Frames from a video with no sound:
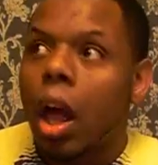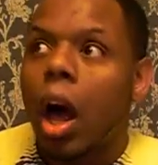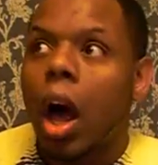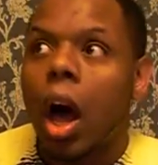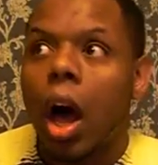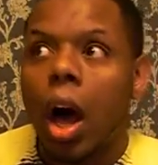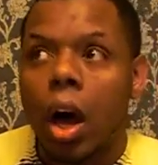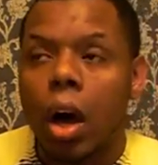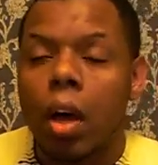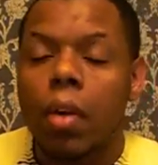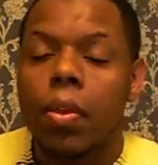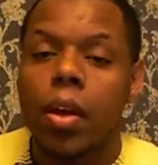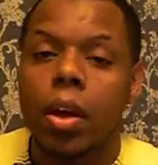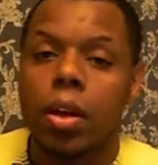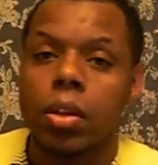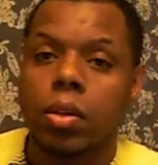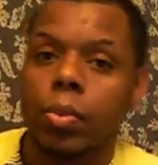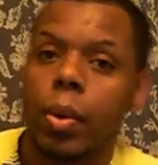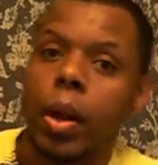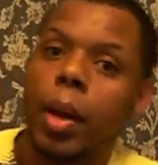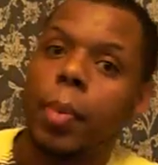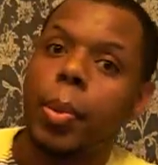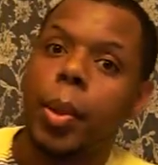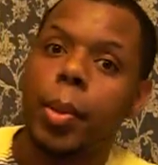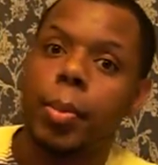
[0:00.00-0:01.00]
All those
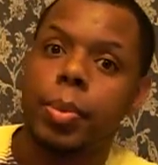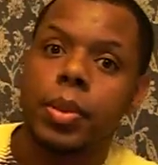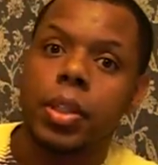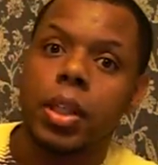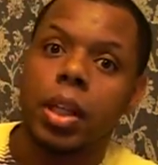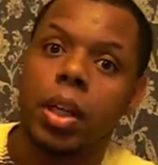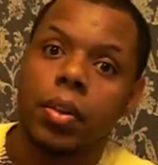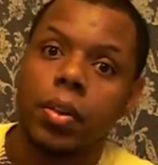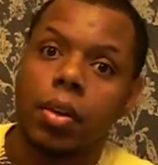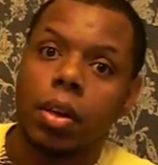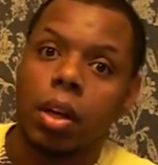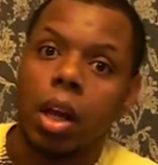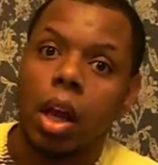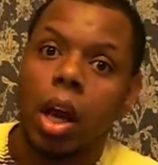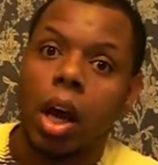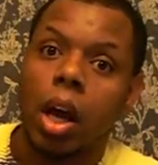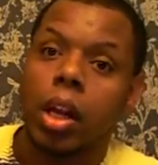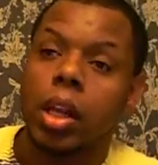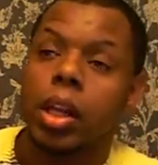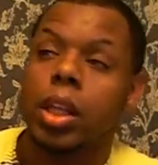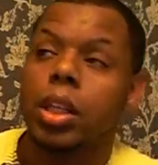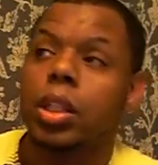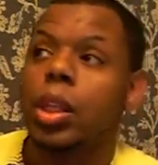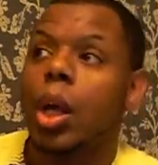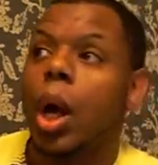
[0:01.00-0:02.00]
white people sitting up there in the
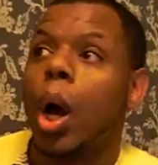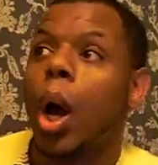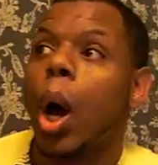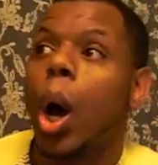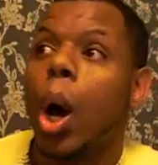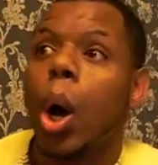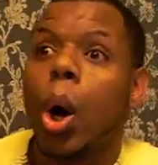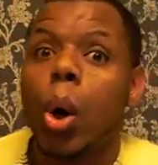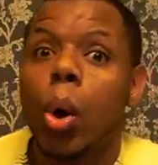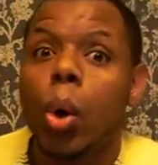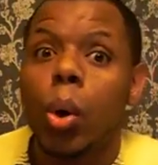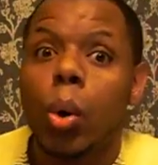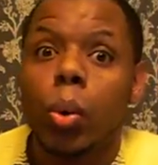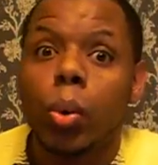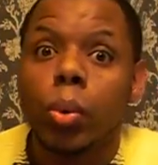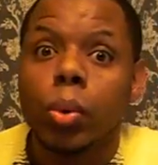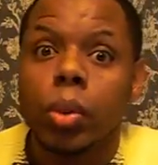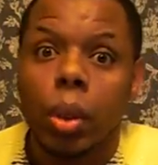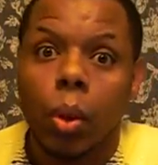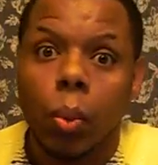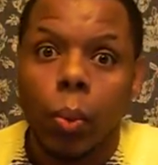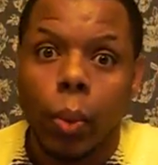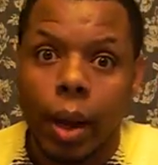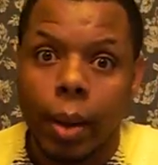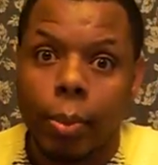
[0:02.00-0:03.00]
audience,
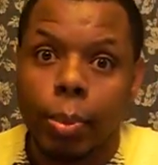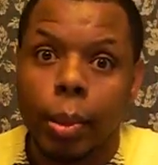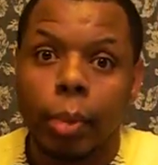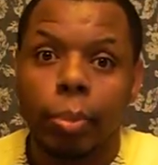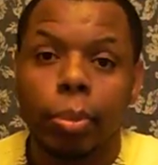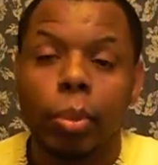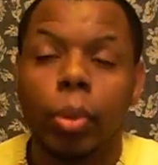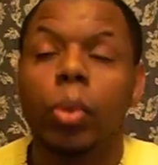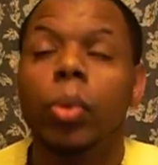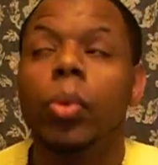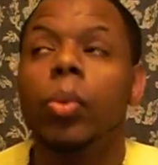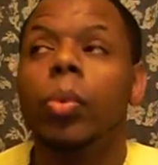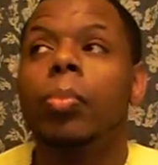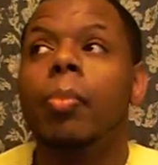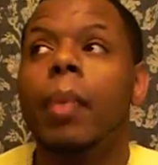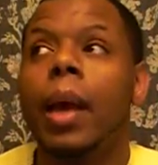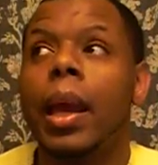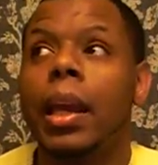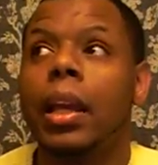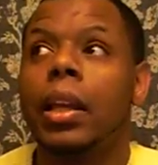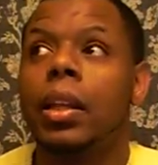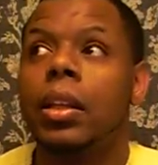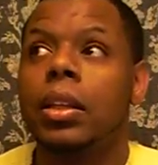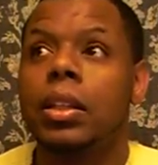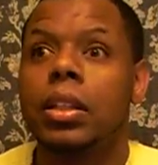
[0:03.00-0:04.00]
old white people who
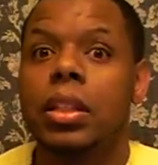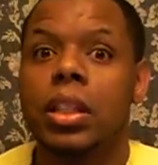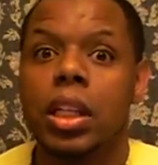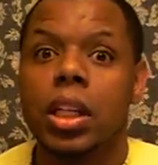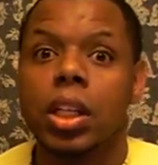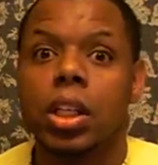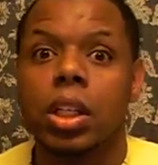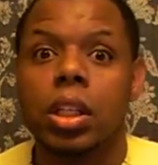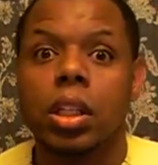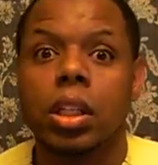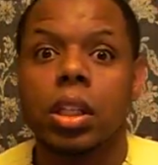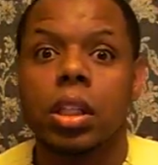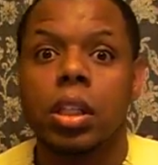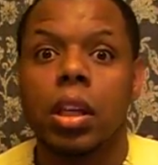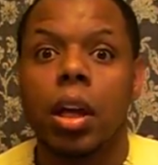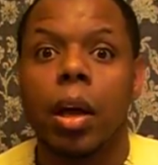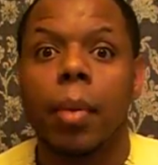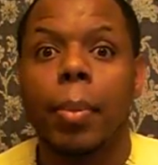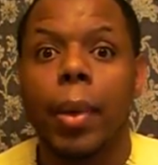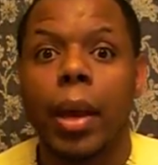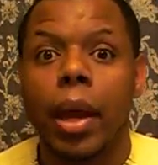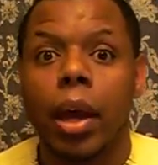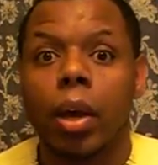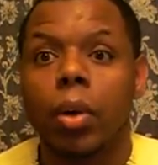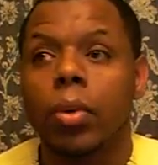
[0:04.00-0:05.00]
make decisions
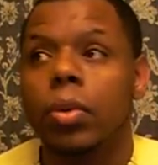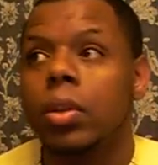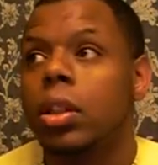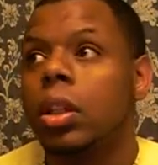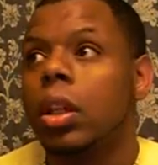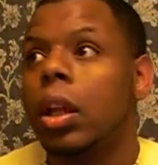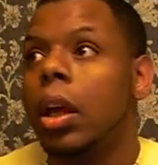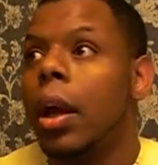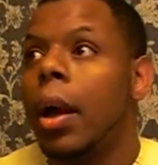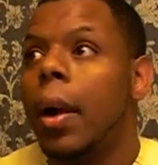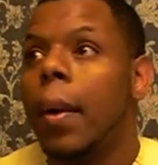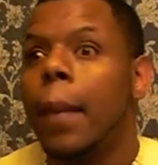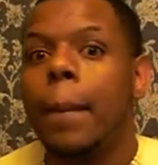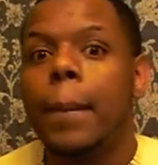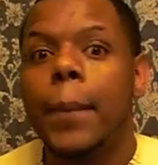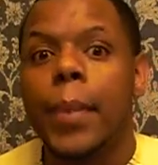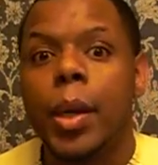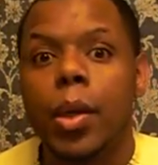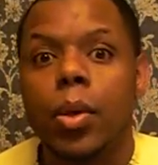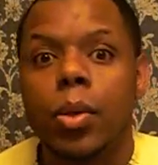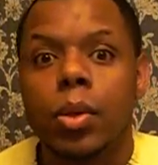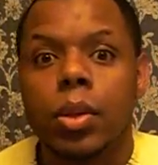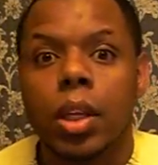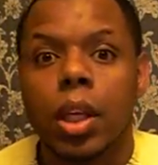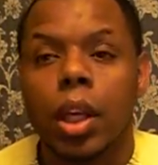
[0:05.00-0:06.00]
about
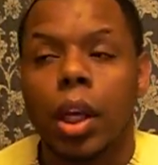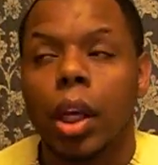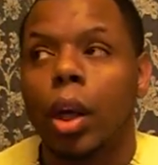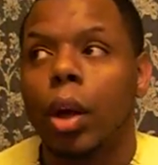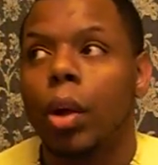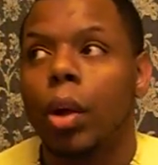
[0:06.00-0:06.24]
music,